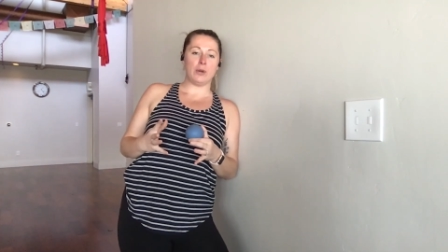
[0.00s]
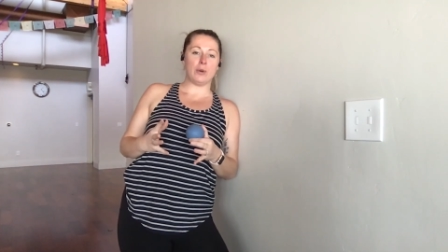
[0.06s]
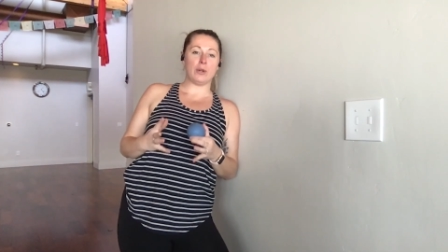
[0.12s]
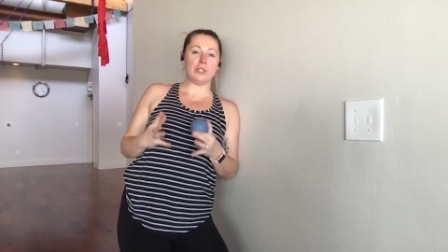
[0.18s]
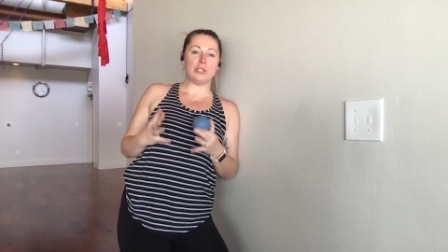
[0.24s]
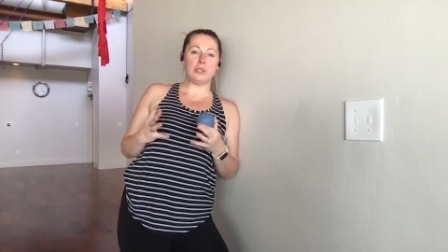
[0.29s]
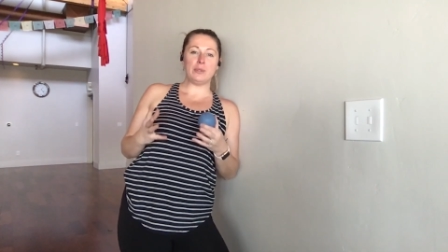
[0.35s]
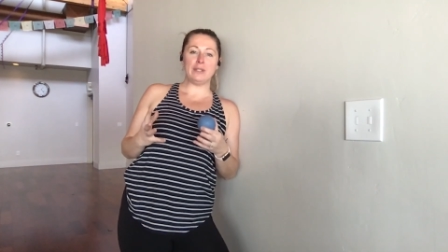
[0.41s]

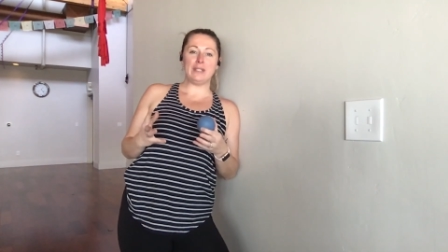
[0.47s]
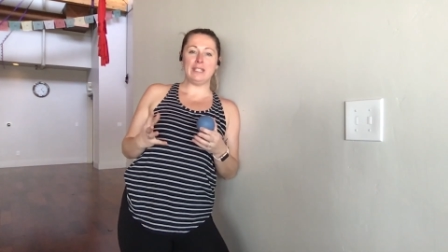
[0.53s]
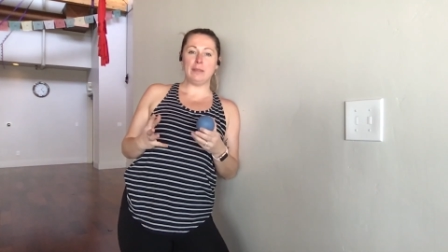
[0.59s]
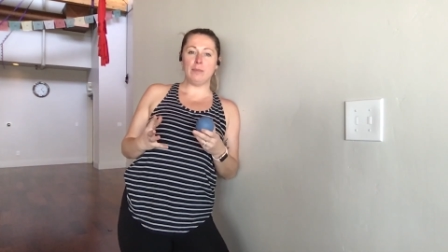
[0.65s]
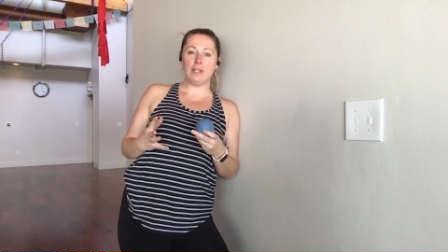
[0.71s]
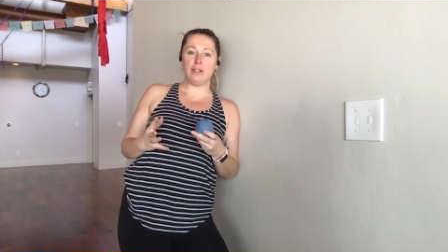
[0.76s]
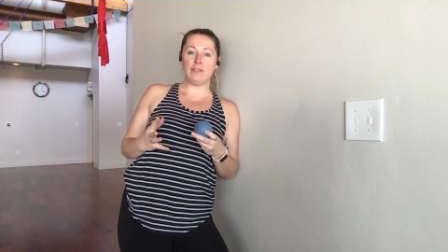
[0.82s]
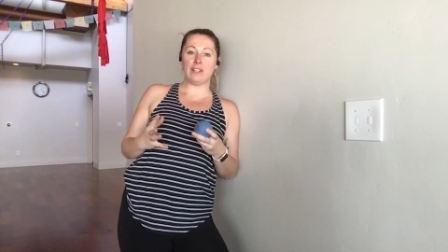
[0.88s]
or do a
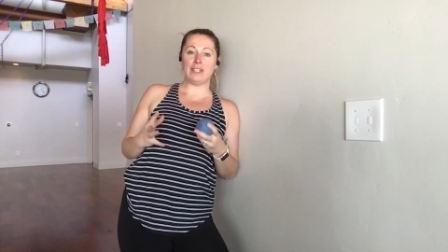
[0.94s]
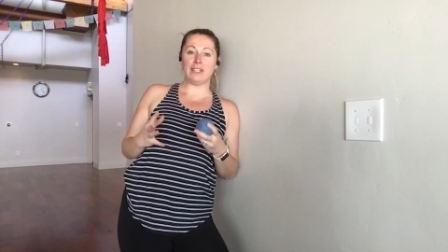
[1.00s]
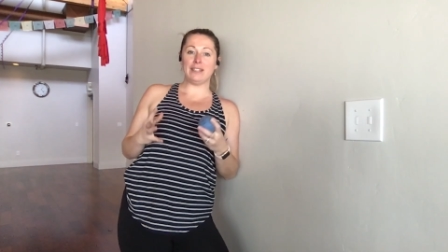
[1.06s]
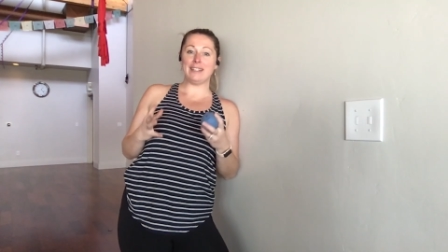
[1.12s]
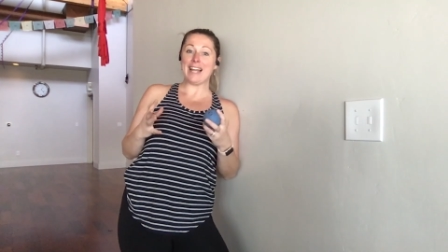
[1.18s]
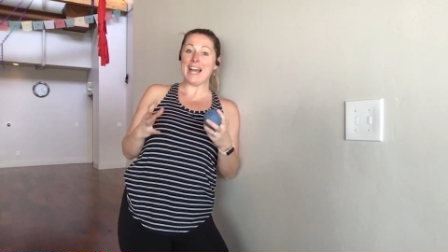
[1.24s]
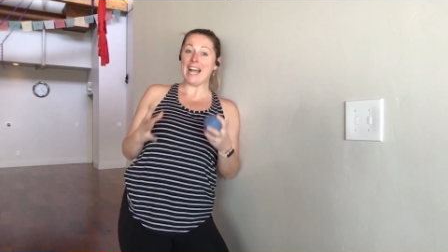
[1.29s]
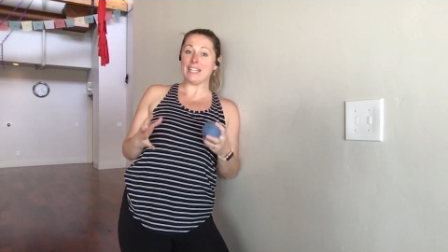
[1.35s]
little bit of a
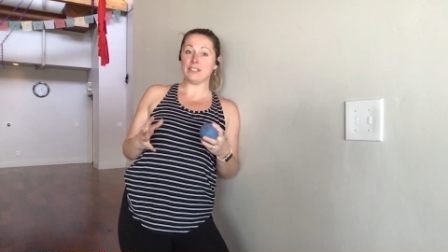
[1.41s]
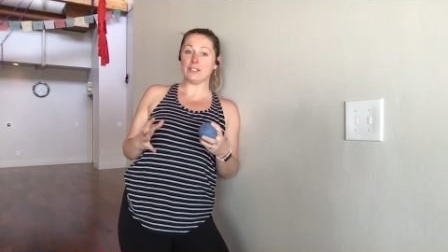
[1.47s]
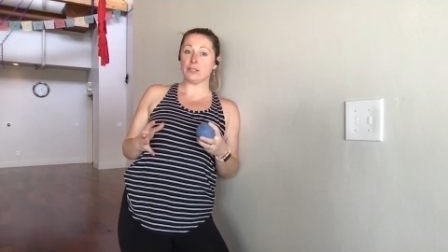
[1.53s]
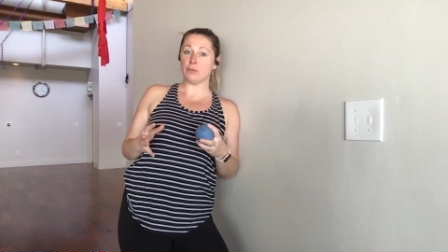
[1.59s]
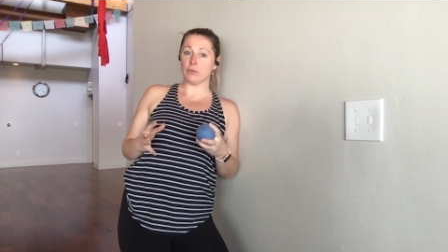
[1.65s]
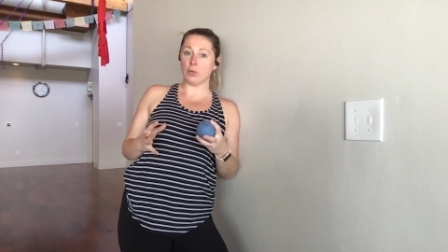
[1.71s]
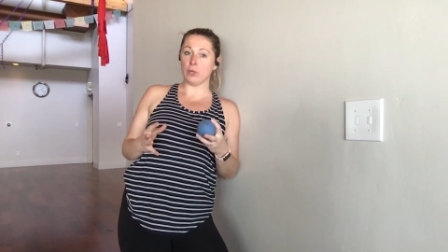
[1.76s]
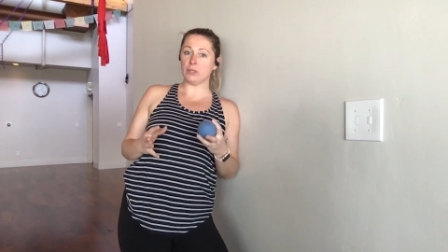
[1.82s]
lat
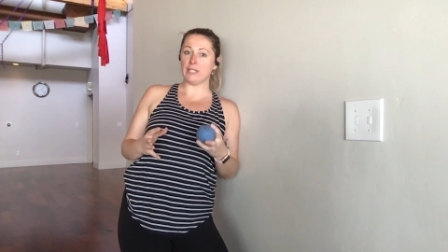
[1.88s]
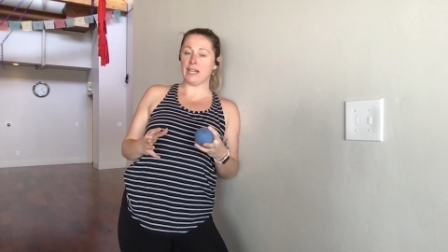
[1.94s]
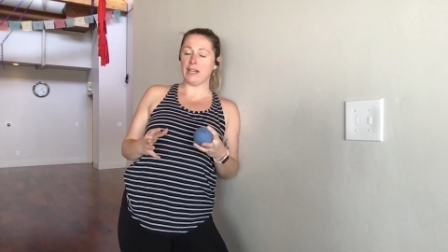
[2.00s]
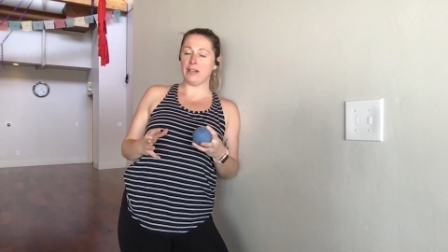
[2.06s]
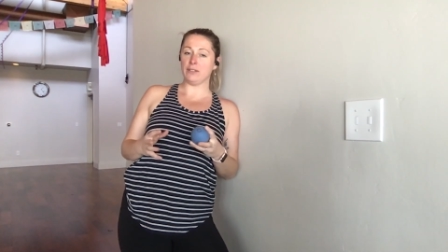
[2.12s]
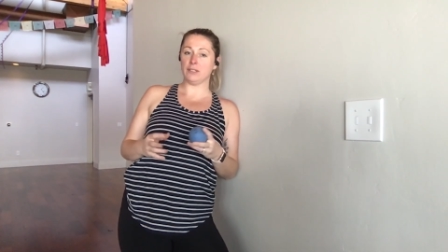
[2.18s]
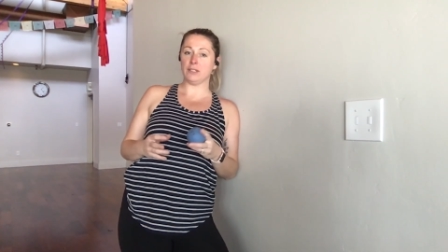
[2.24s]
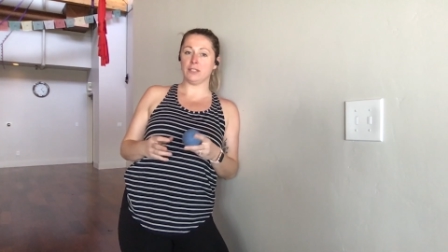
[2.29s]
roll
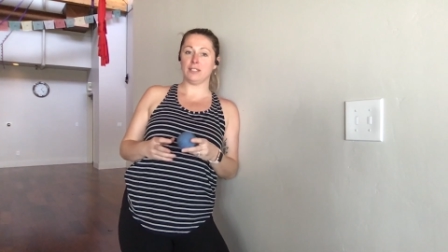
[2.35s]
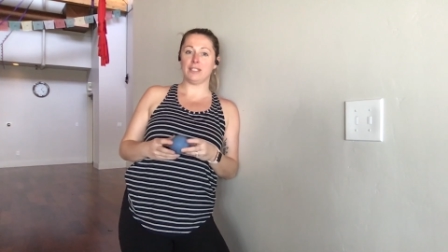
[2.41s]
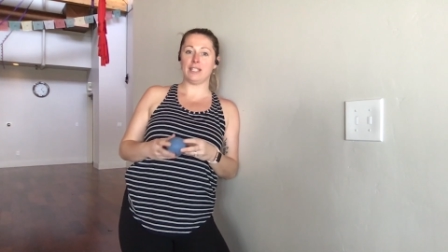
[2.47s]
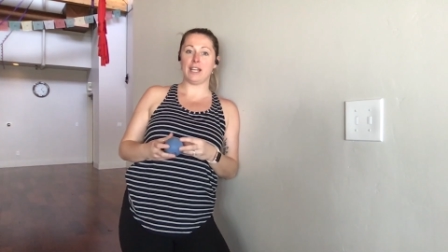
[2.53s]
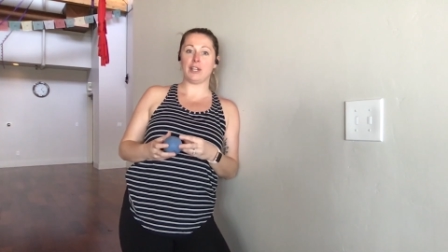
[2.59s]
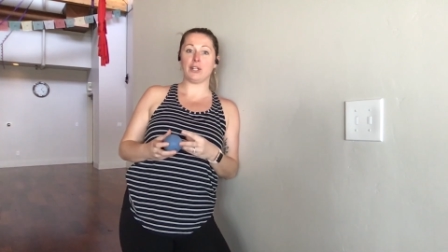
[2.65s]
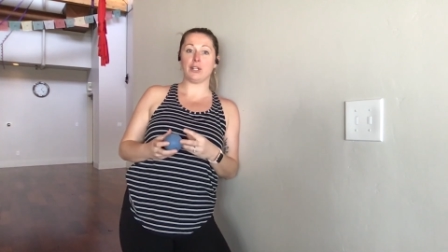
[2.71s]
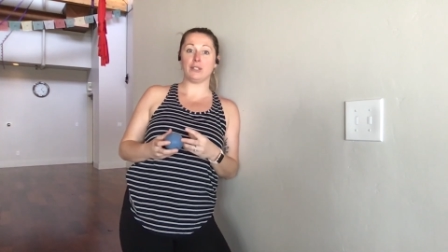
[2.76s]
down.
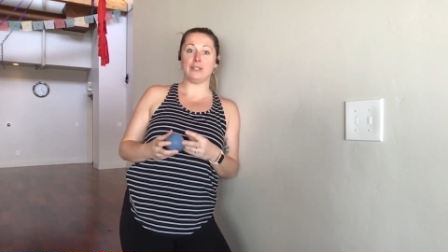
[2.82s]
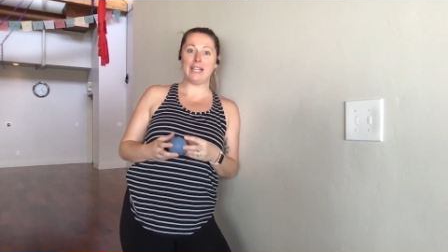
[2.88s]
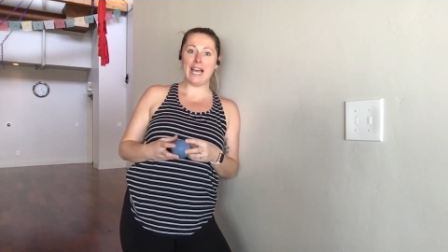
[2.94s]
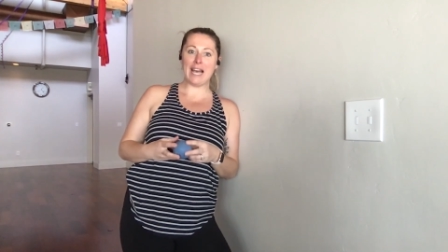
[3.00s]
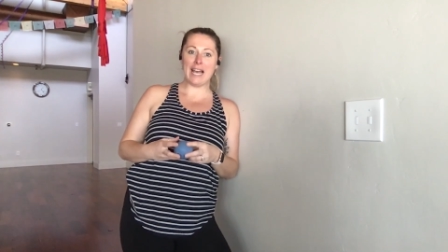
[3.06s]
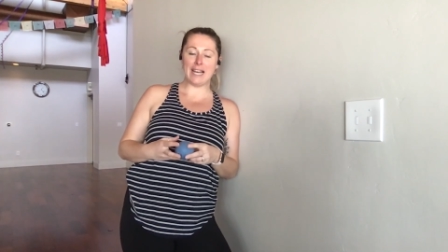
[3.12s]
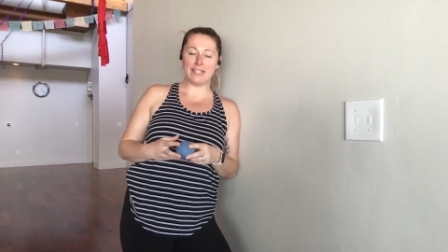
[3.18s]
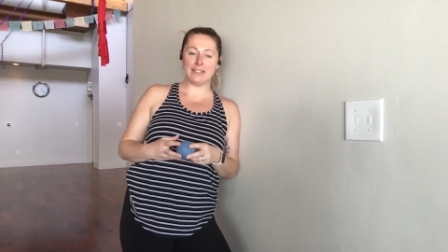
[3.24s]
Now your
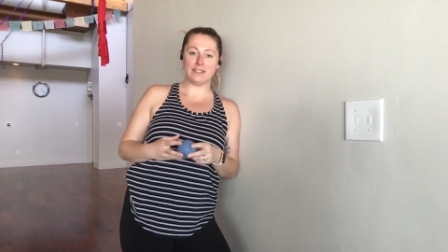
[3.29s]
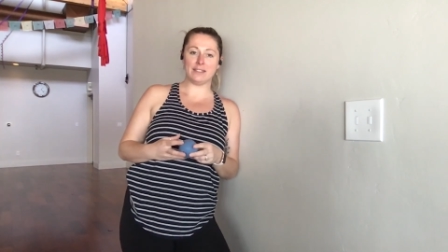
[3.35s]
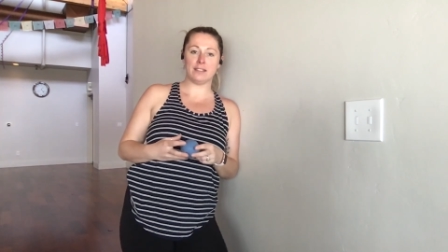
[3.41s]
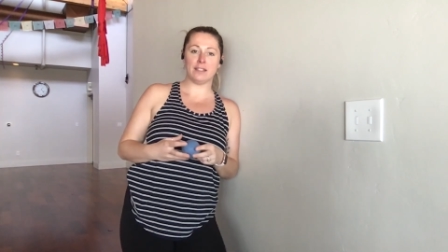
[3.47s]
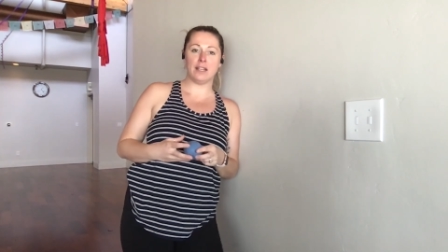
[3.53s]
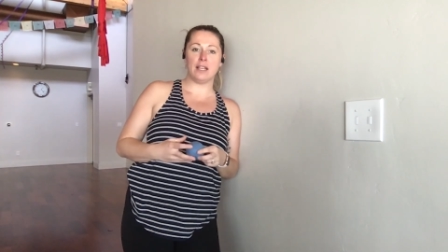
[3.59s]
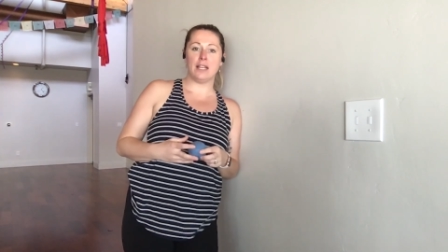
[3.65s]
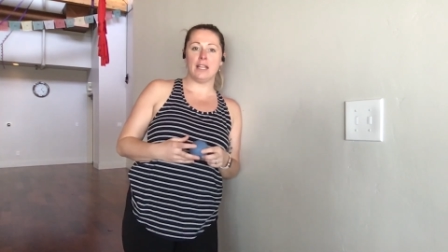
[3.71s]

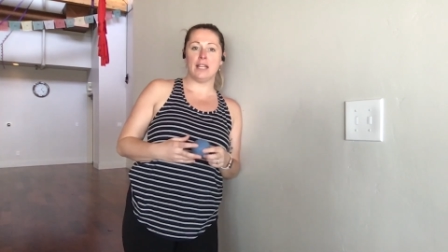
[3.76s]
lats